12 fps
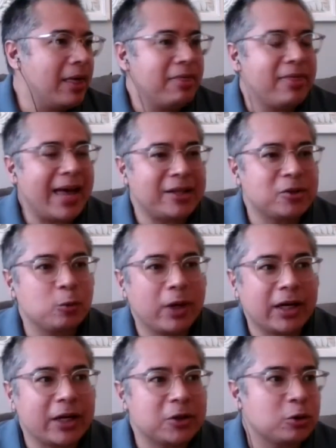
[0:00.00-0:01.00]
That's
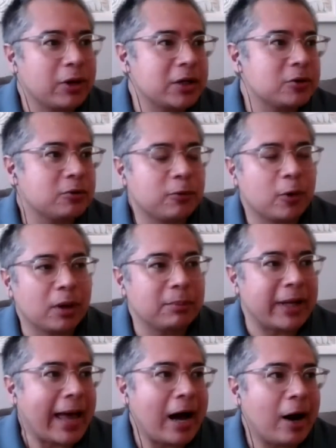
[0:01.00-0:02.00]
when I transformed
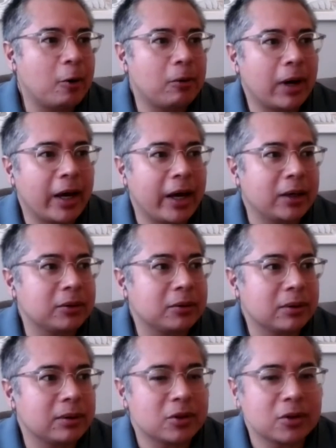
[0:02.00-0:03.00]
how I
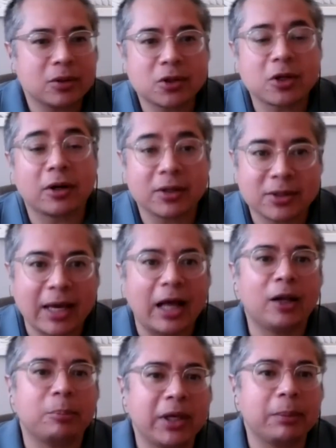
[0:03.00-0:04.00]
started to
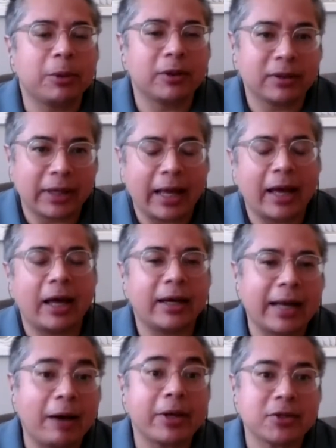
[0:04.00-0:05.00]
help people and, and
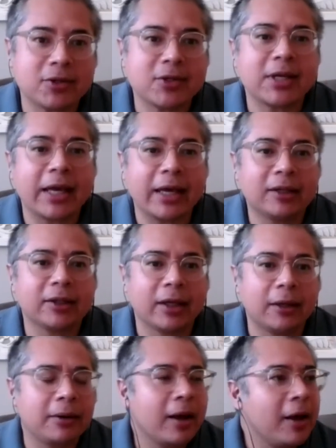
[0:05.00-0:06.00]
how I scaled
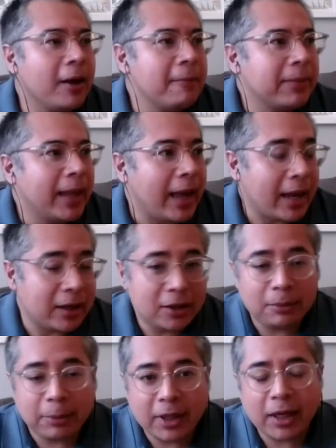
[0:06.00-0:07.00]
it. And in
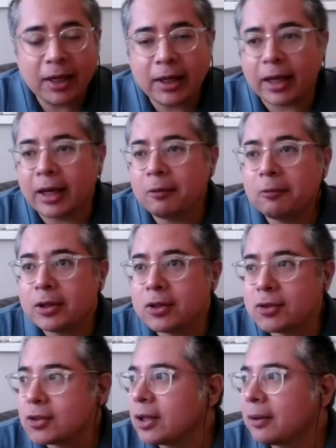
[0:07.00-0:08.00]
the beginning, it
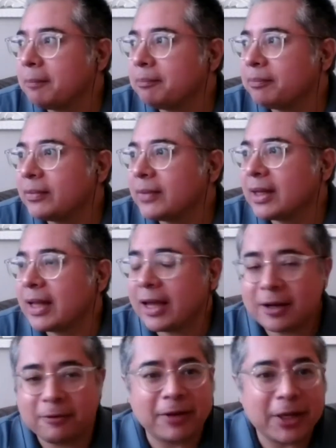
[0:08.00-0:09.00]
was an
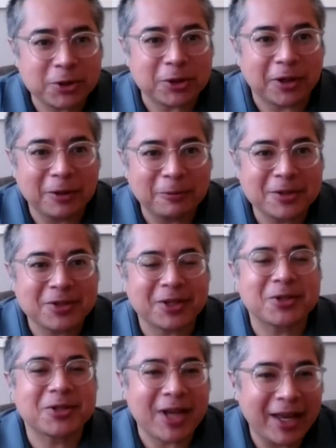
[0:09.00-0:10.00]
adventure. It was
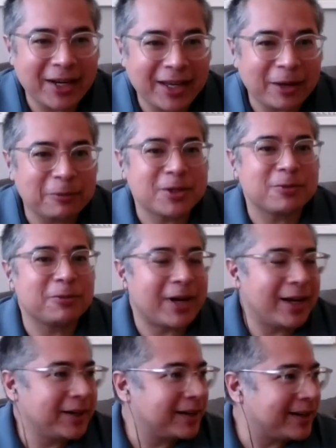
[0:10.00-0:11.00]
exciting. It was
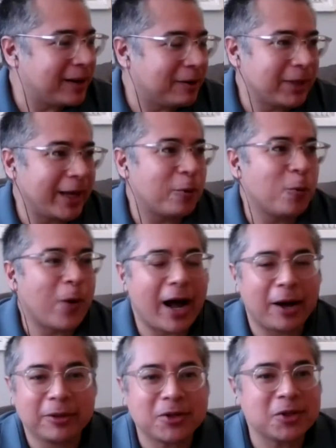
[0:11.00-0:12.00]
fun. I'm like,
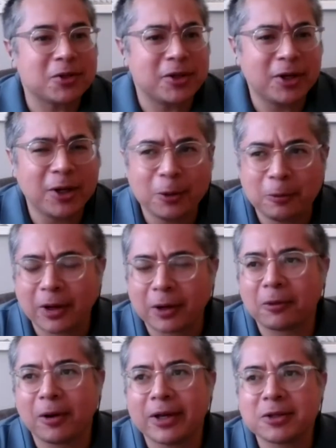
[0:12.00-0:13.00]
wow, this is new. We're
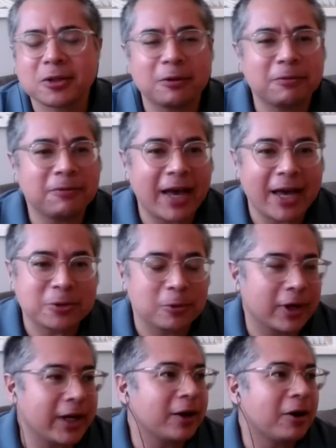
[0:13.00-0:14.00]
growing so fast. We're
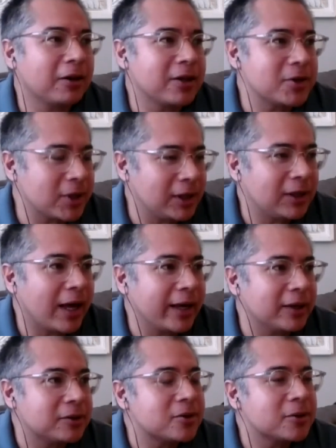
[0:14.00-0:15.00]
getting all these
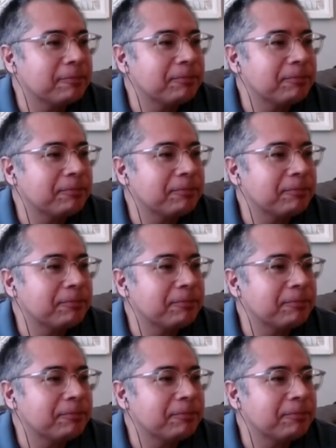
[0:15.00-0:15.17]
clients.